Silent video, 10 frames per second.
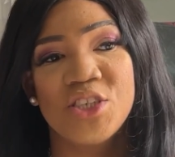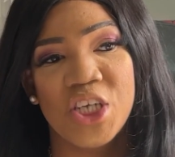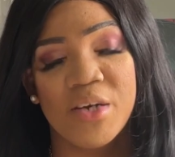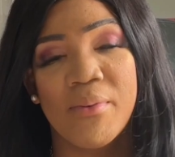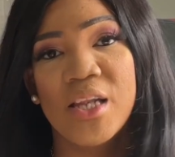
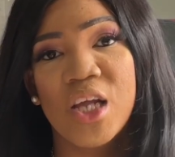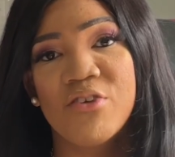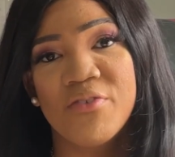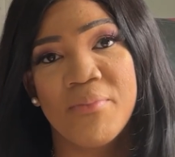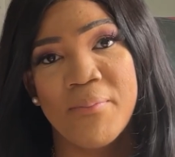Share my
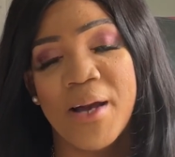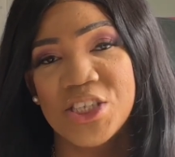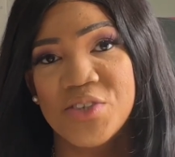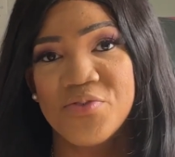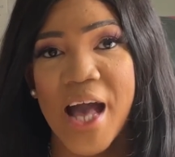love and my
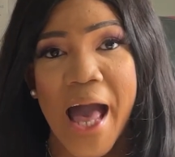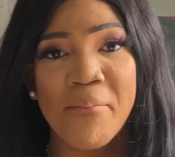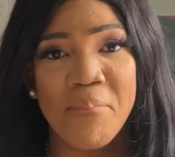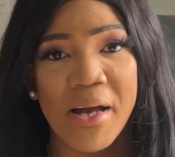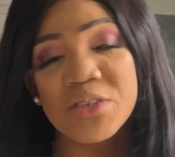passion for
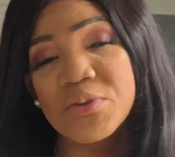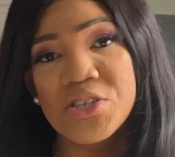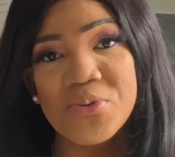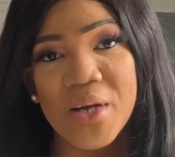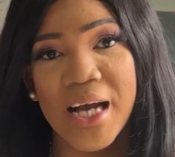handbags
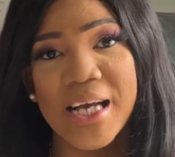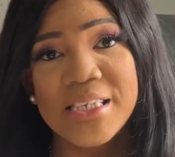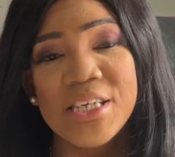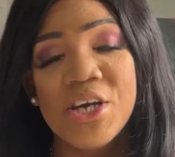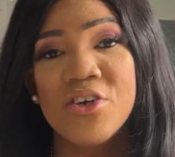with you
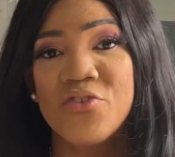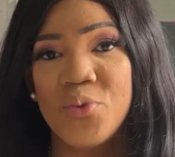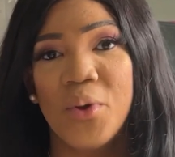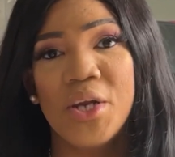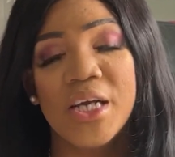guys. If
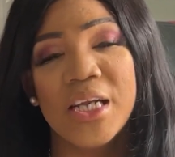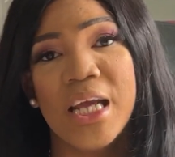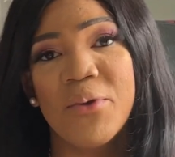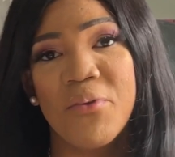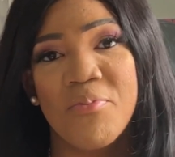you want to
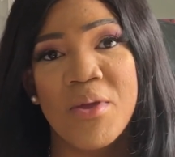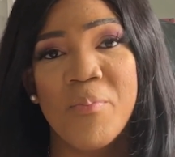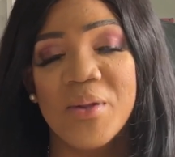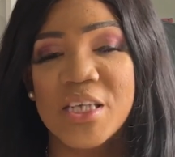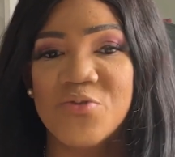connect with me,
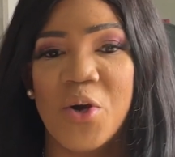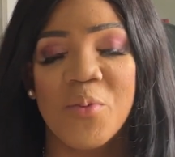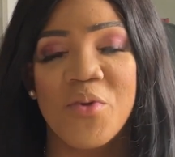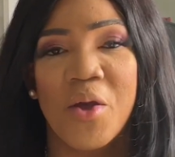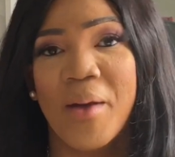please
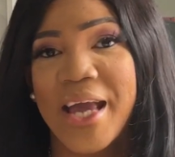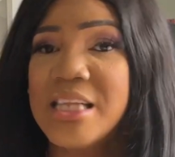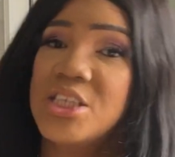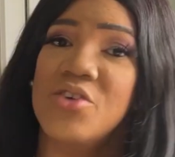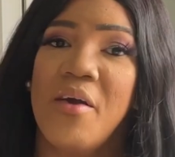follow me on my
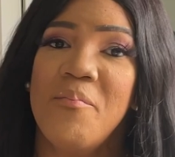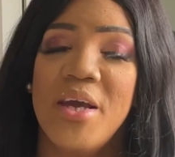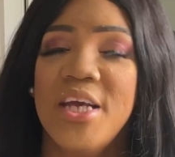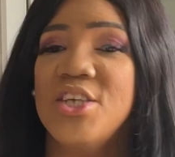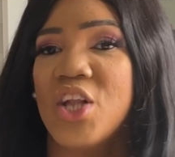Instagram
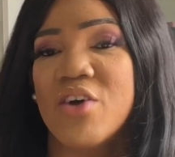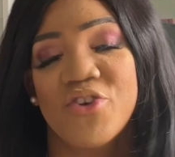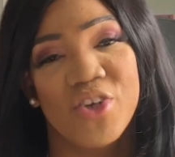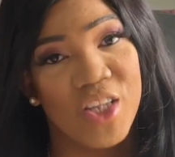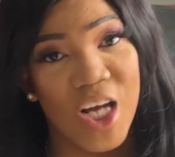page,
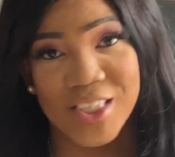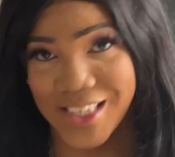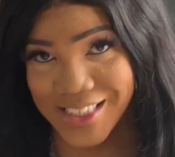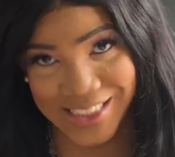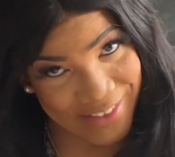
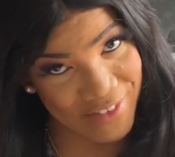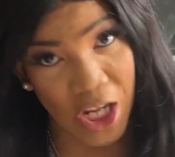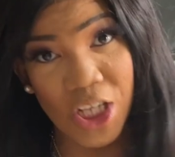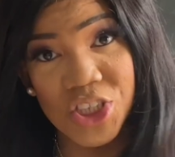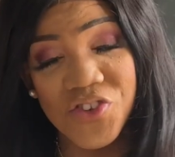
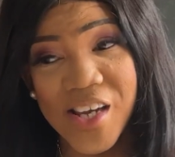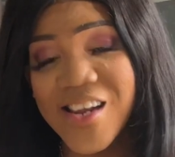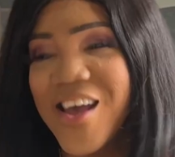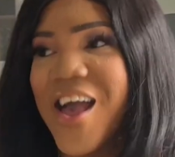loveherlocks.700.